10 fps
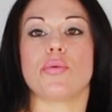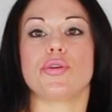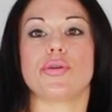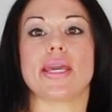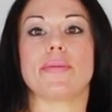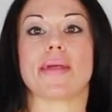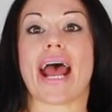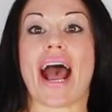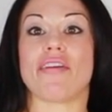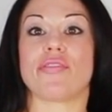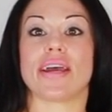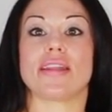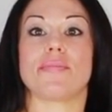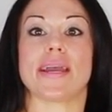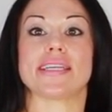When you keep it halfway in
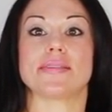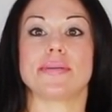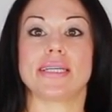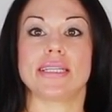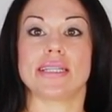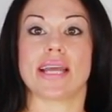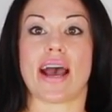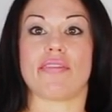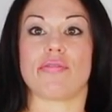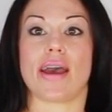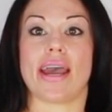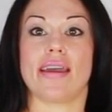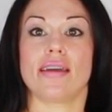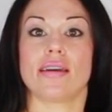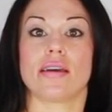the basement, halfway